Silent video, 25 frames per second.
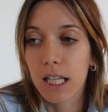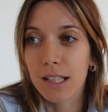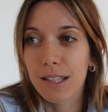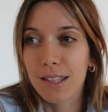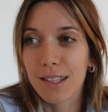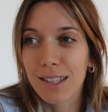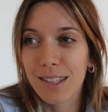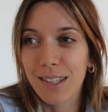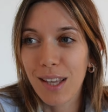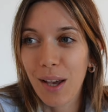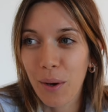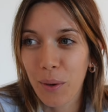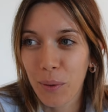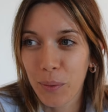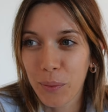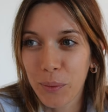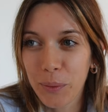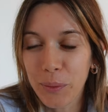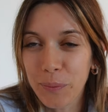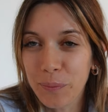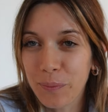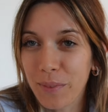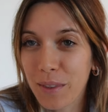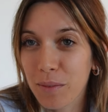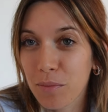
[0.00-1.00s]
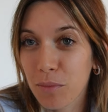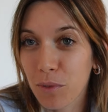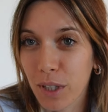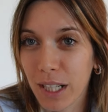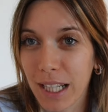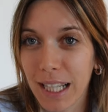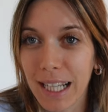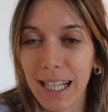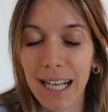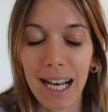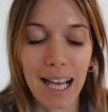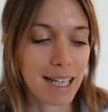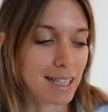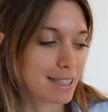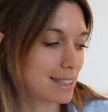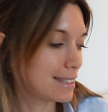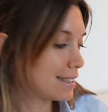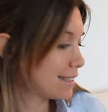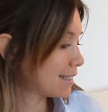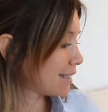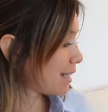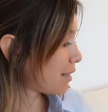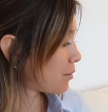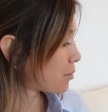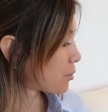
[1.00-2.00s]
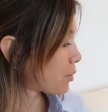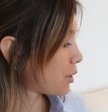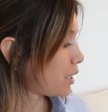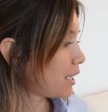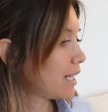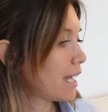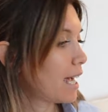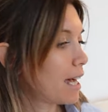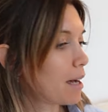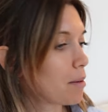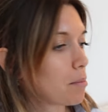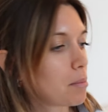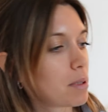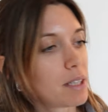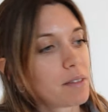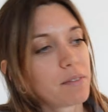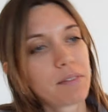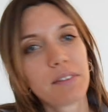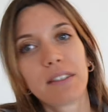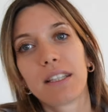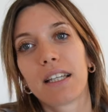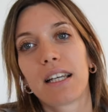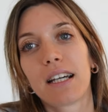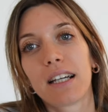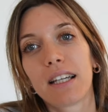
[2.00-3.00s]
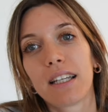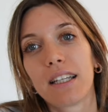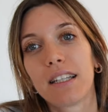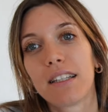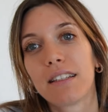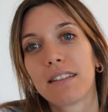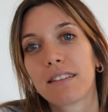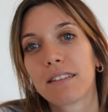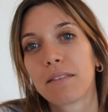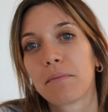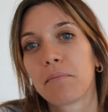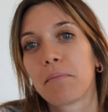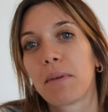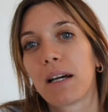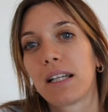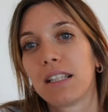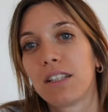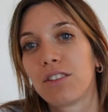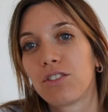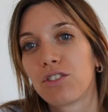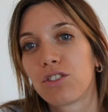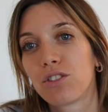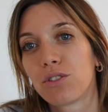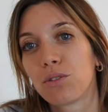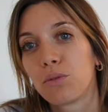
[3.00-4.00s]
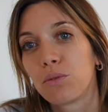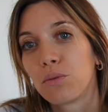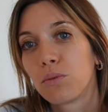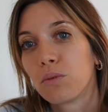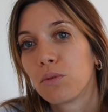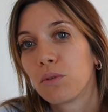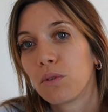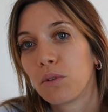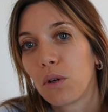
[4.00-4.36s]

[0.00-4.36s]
So I'm really glad, I'm really happy that I managed to do